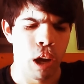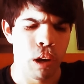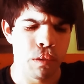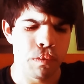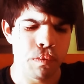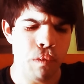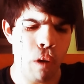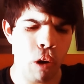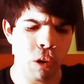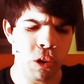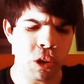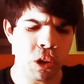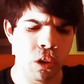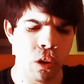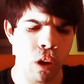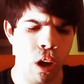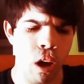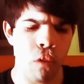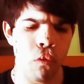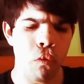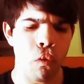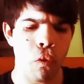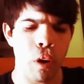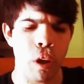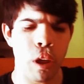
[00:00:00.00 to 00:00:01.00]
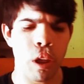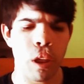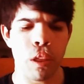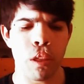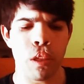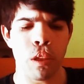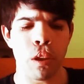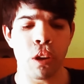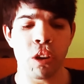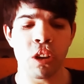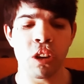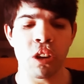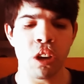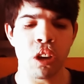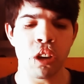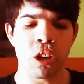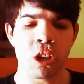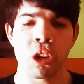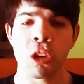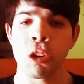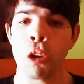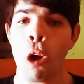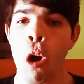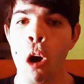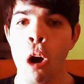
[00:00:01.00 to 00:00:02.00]
falls in love with
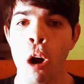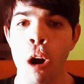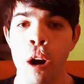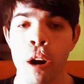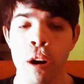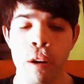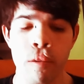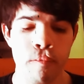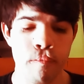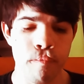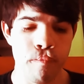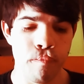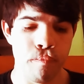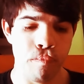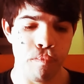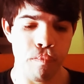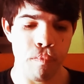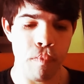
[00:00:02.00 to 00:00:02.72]
Star